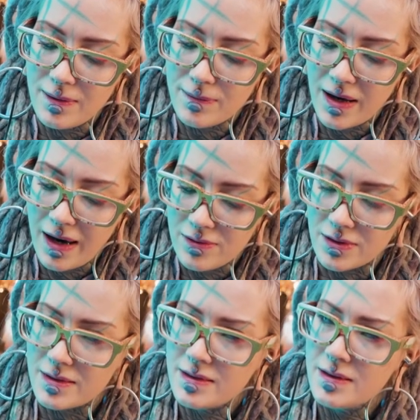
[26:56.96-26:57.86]

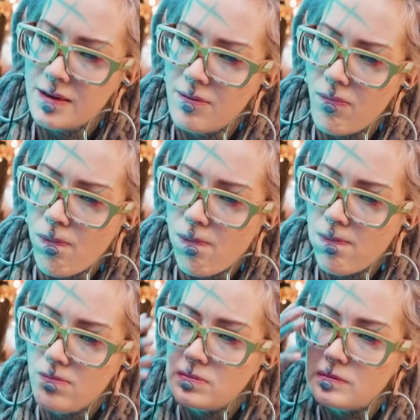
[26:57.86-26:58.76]
carrots.
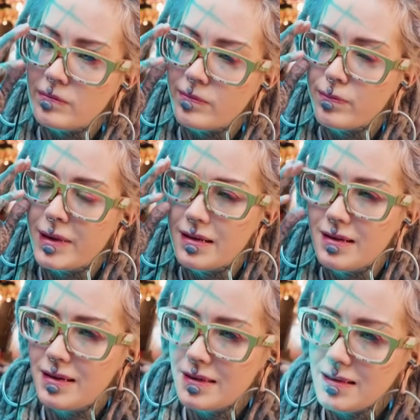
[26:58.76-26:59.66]
But
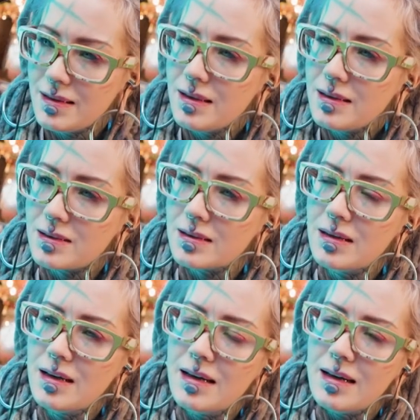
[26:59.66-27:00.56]
this year,
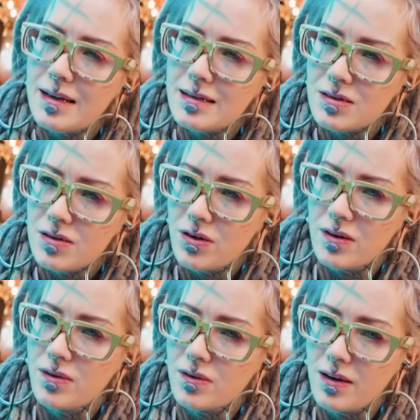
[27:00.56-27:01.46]
it's not a
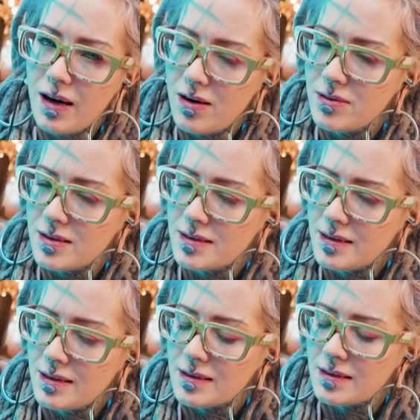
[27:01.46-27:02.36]
good carrot
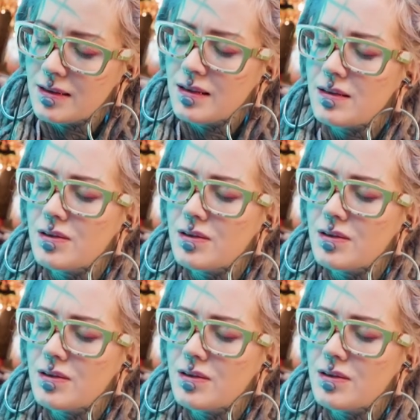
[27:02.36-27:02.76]
season. It's